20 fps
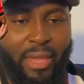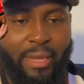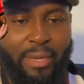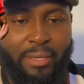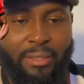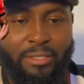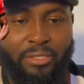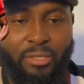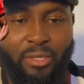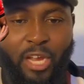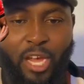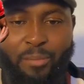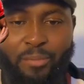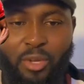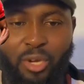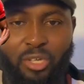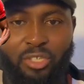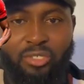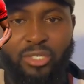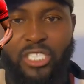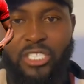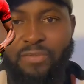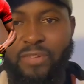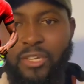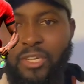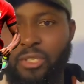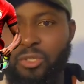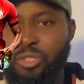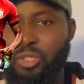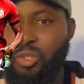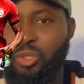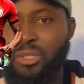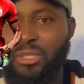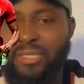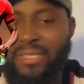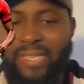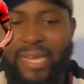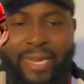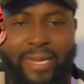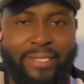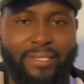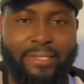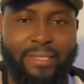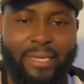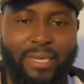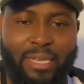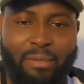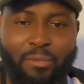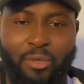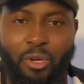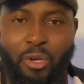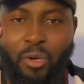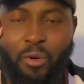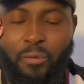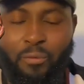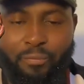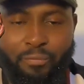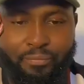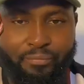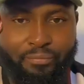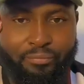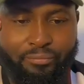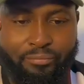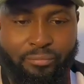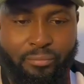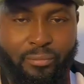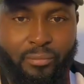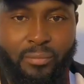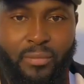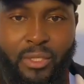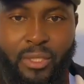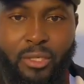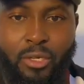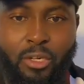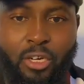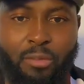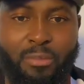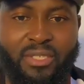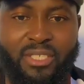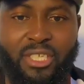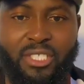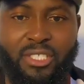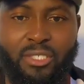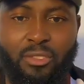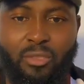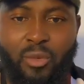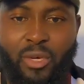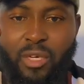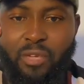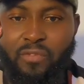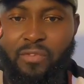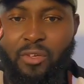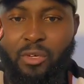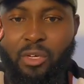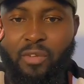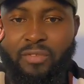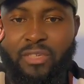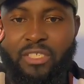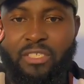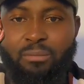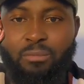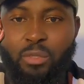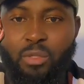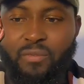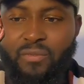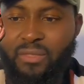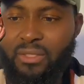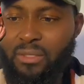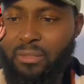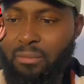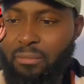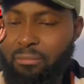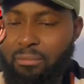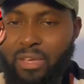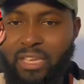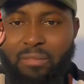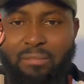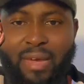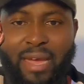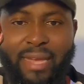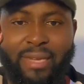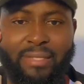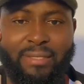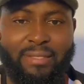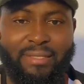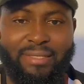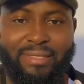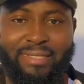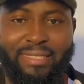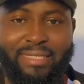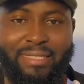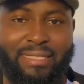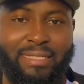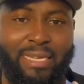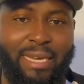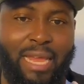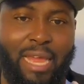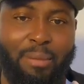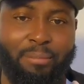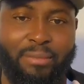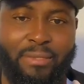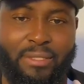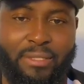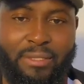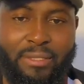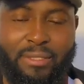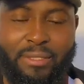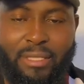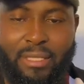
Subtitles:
So that'll be all on transfer news today. Let me know in the comment section what you think of these moves made by these clubs.